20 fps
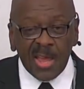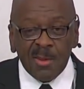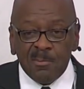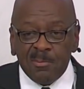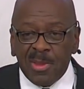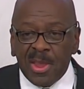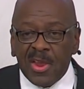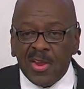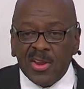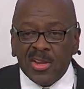
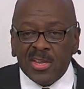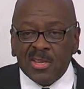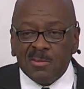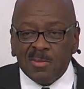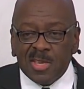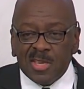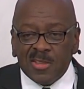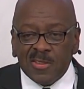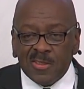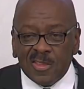buried him
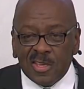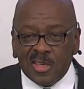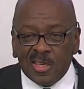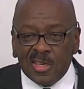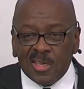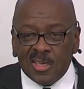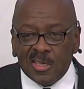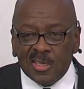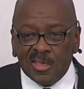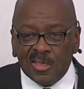in the
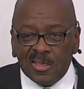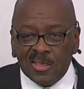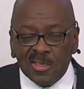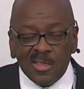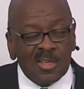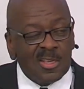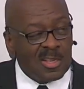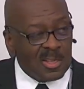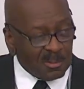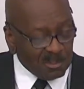
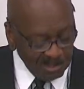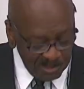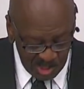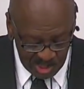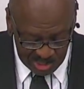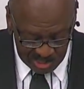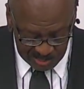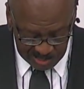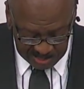murderer.